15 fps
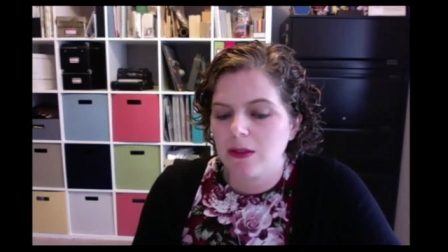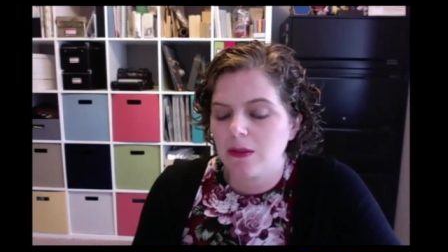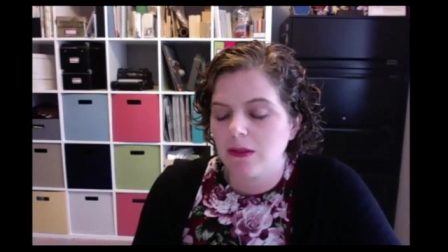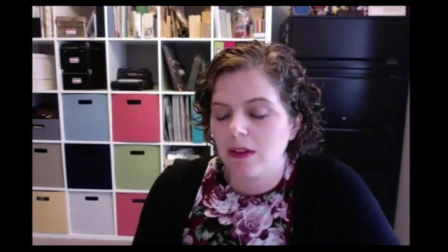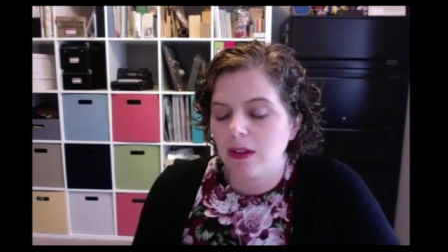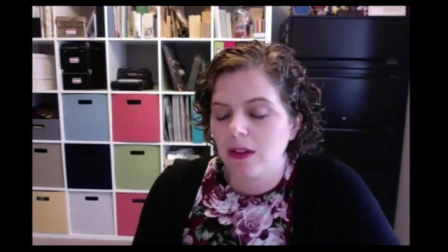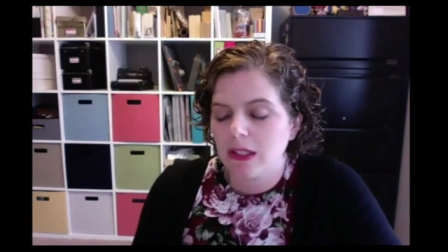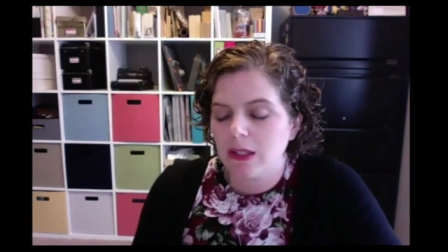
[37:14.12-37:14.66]

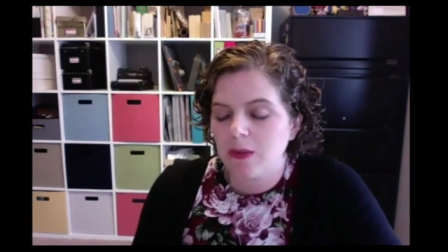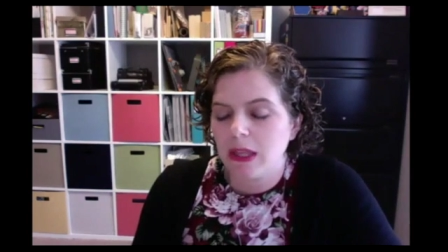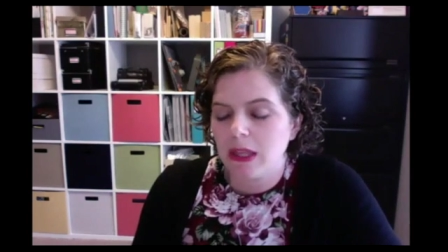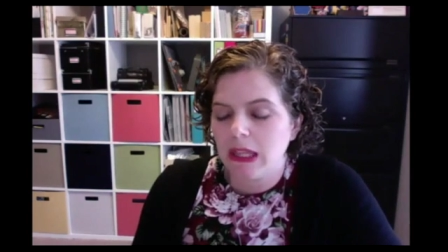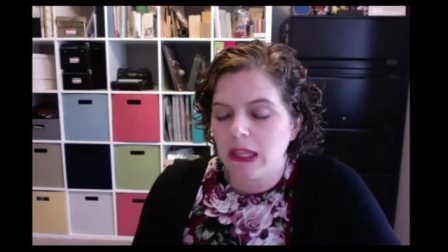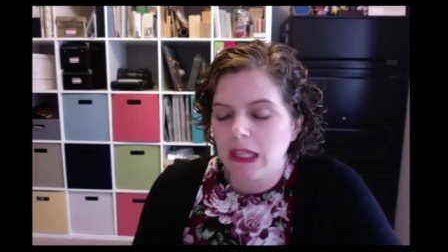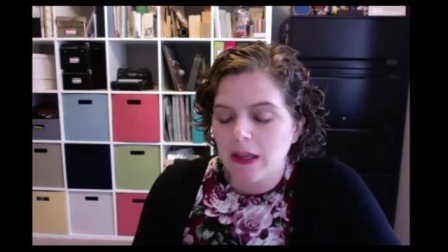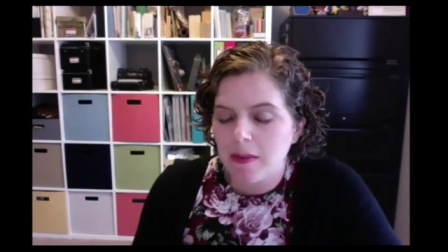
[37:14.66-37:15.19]
least we
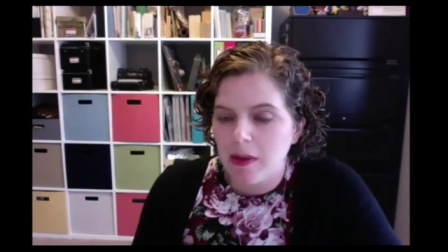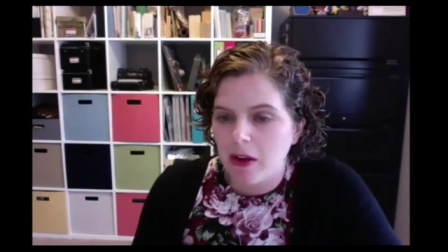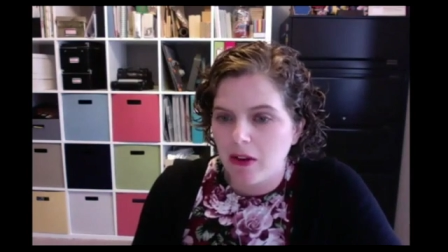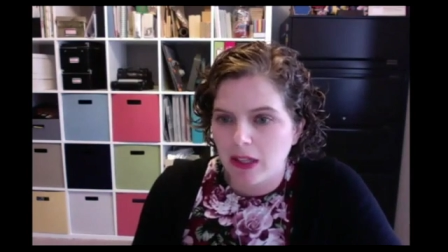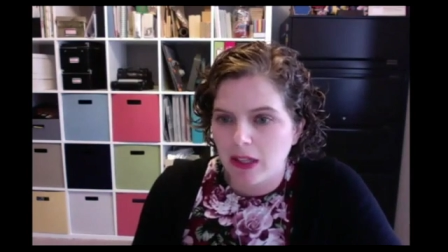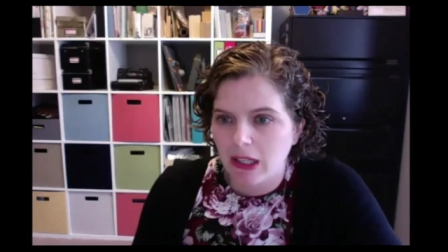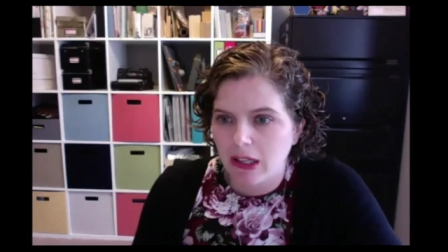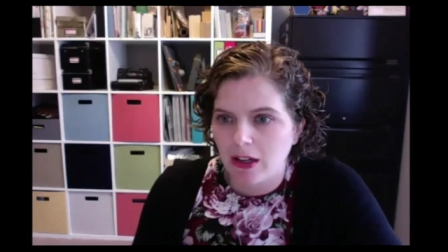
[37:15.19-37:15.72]
think about
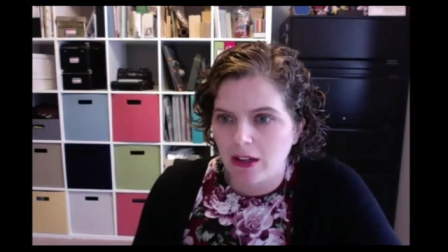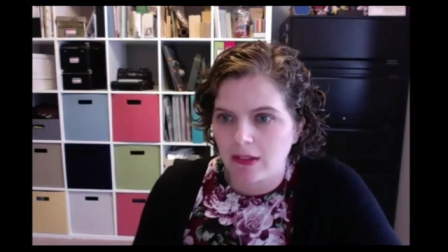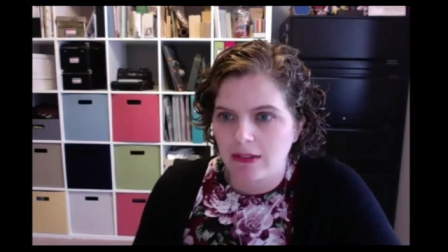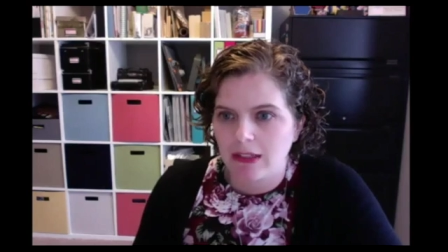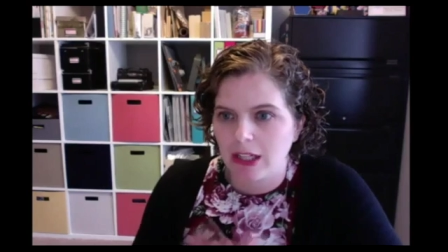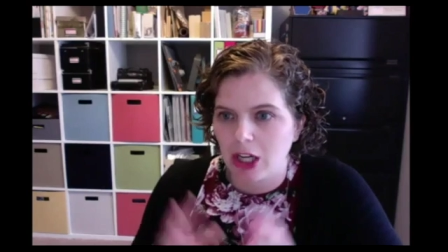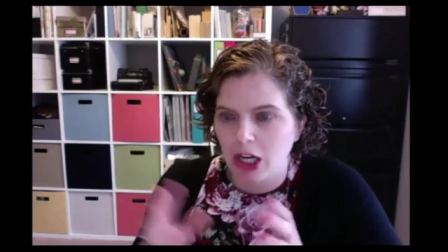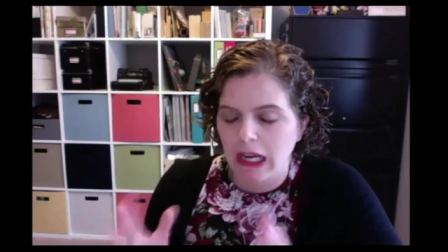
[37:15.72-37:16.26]
in
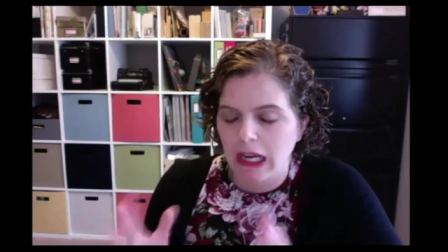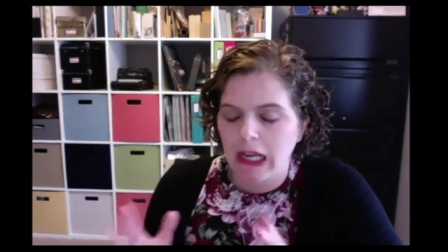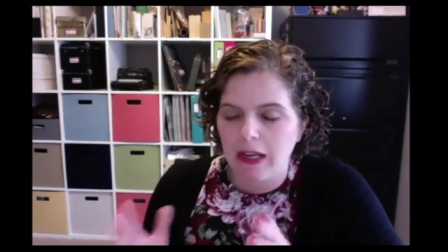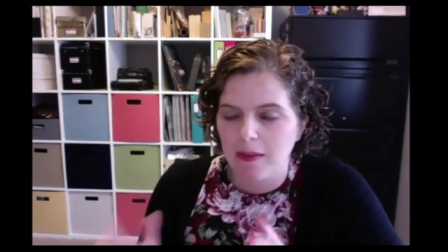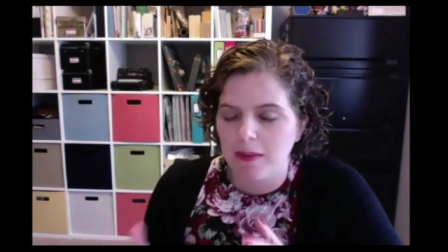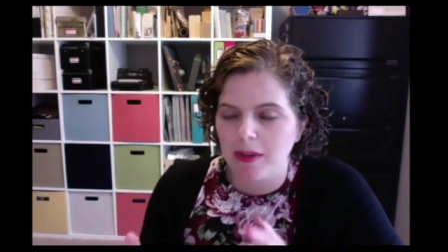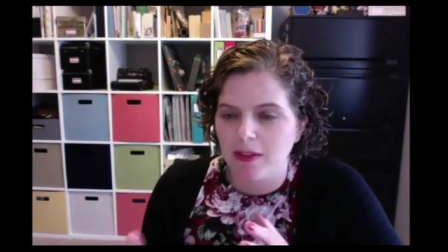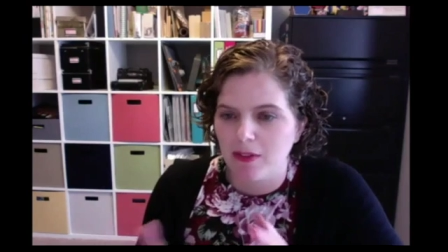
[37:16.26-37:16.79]
our head. I
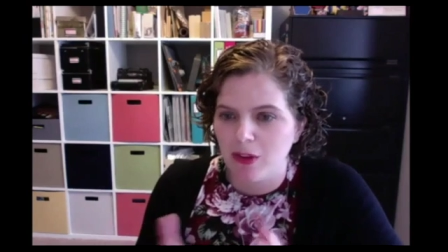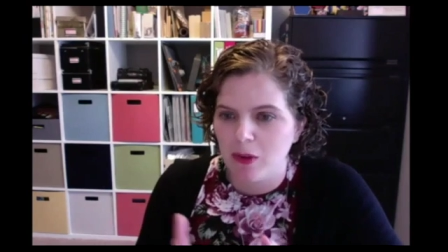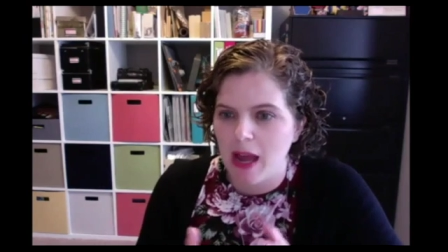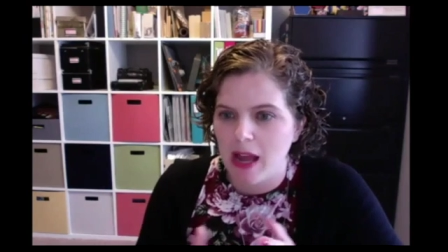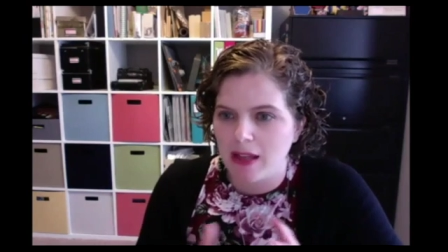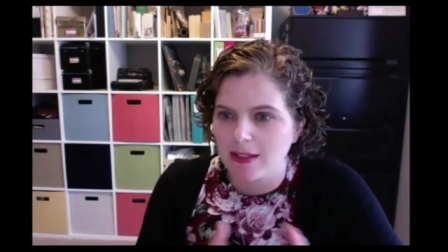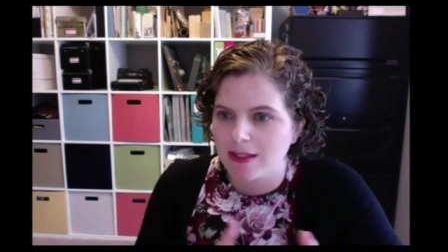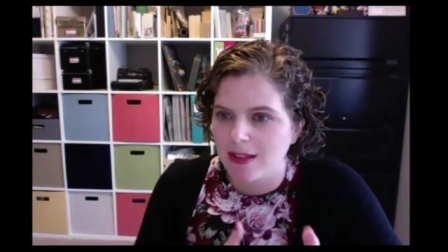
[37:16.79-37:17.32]
mean, if you
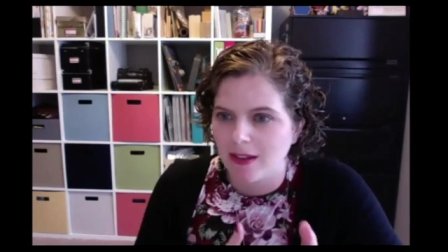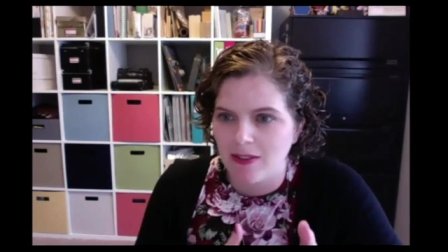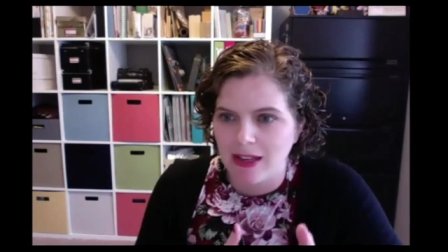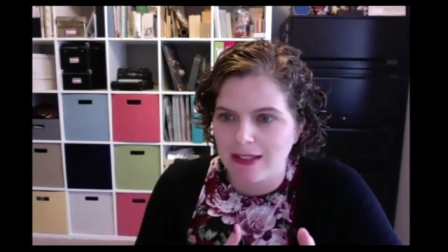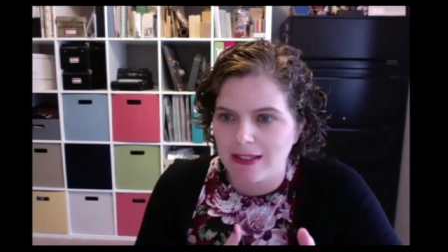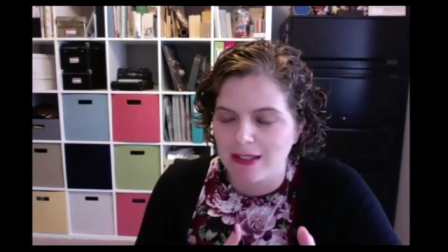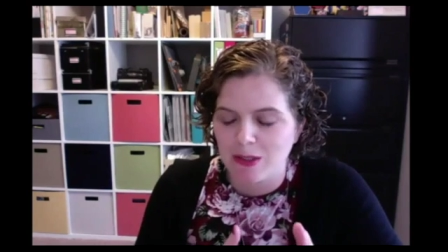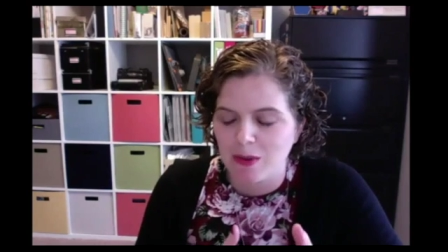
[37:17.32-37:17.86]
ask, I've
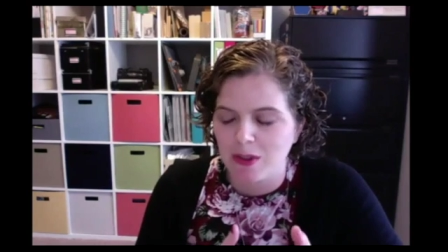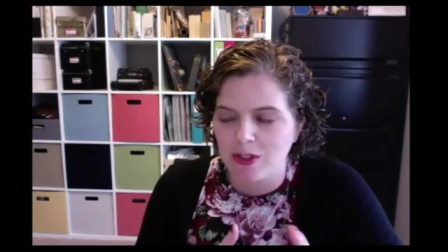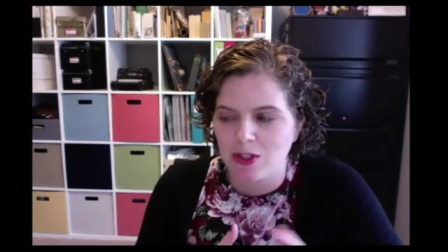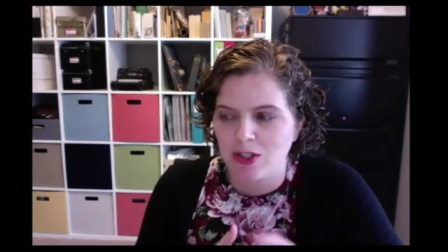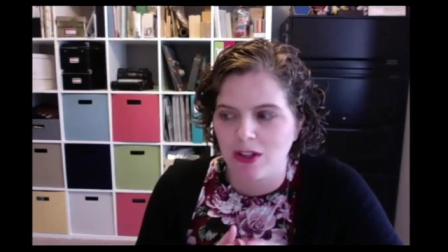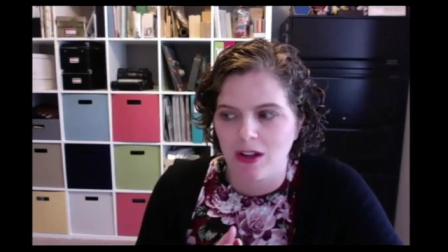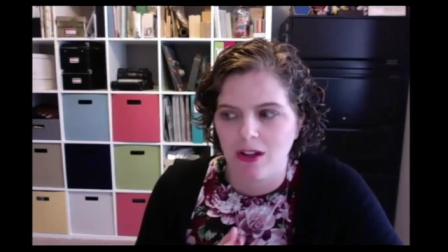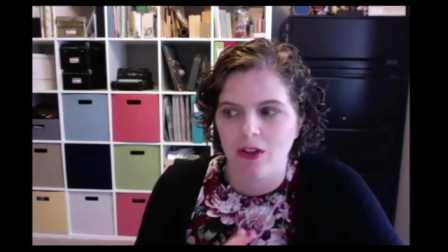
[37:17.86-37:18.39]
asked this question
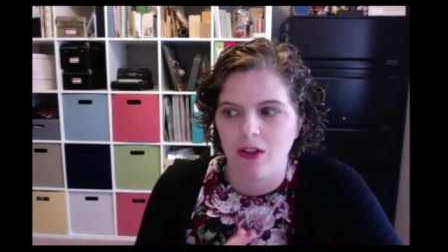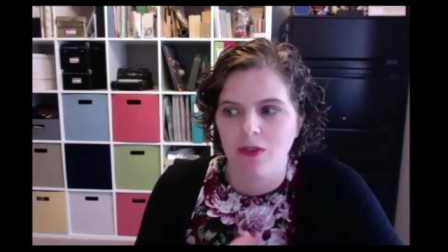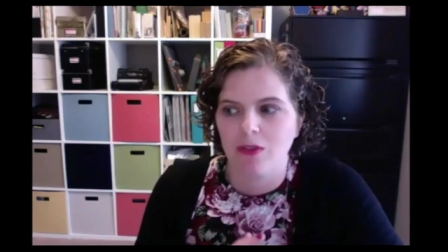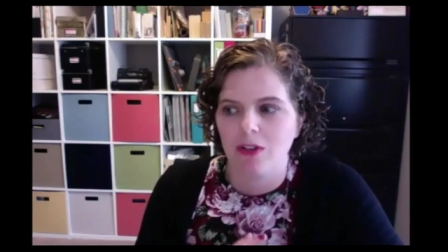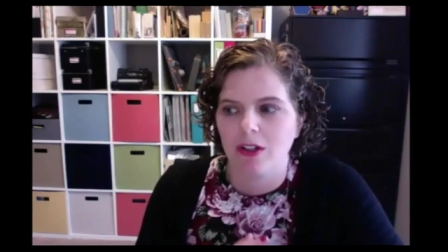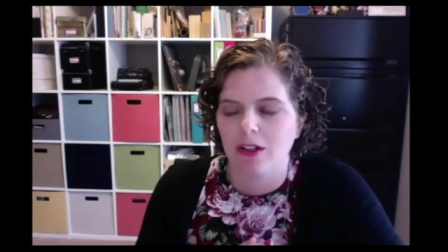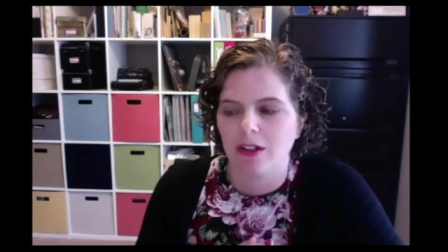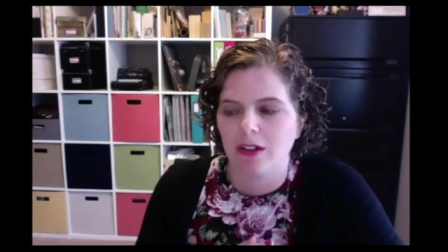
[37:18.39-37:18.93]
all
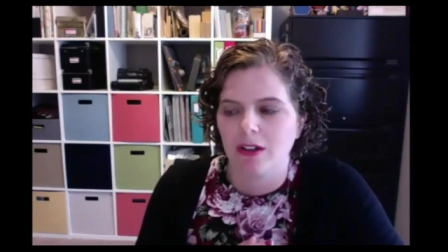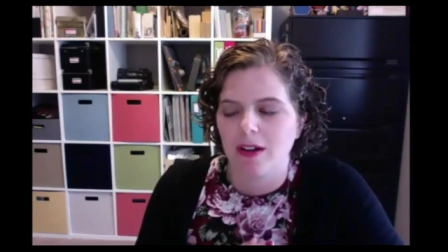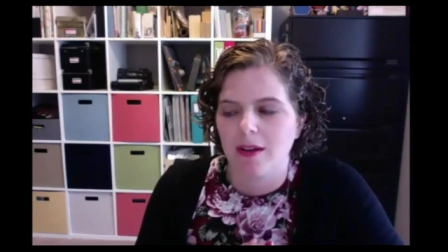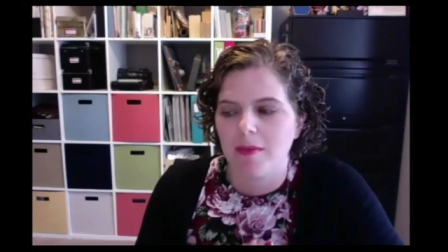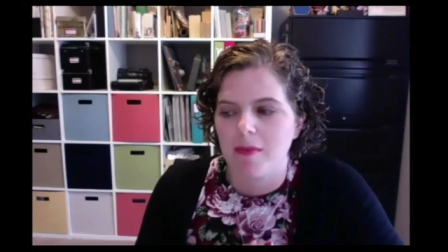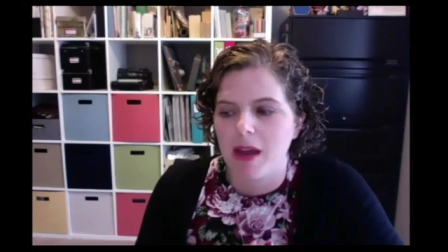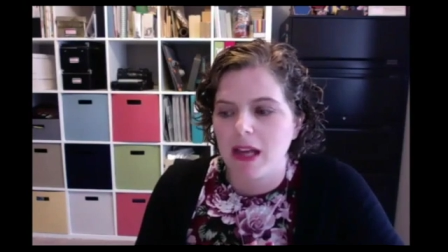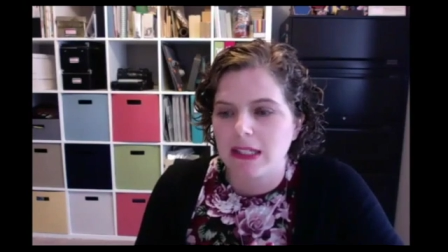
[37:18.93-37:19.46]
over
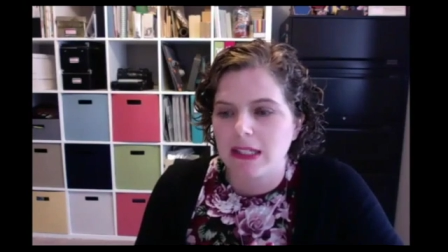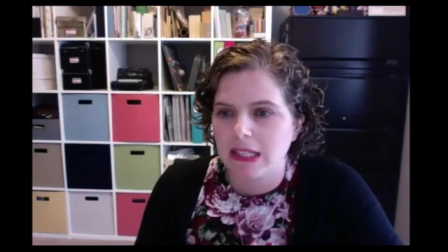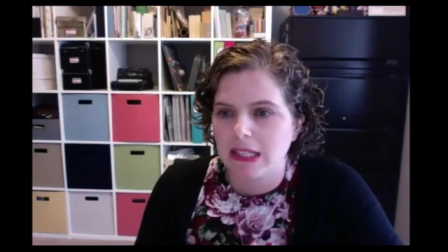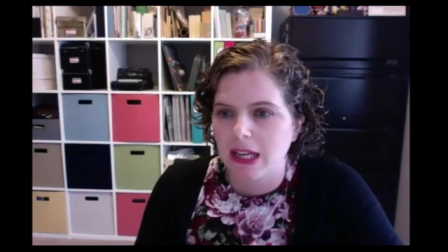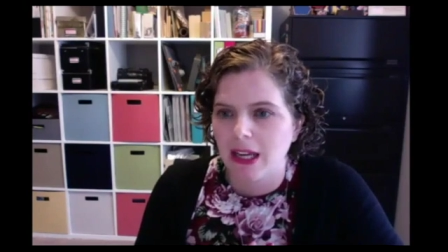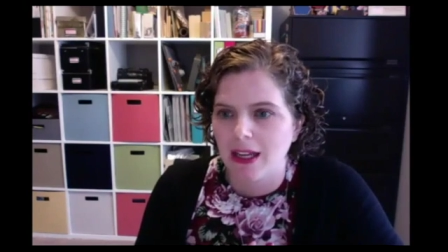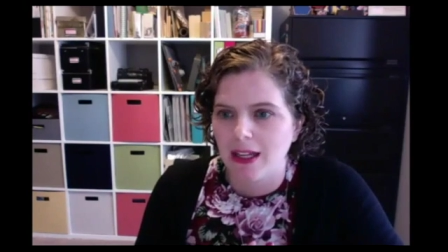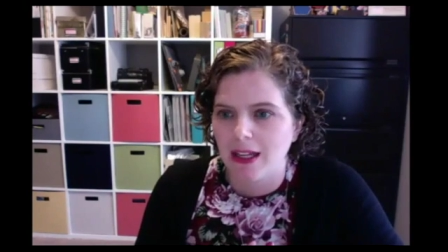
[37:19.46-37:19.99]
my
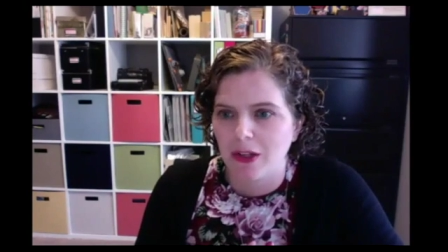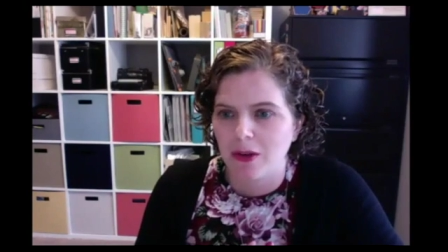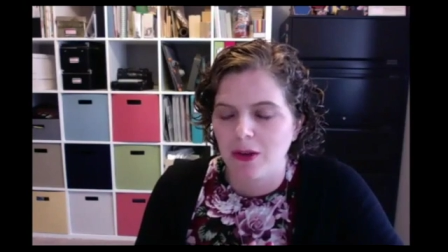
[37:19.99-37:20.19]
state,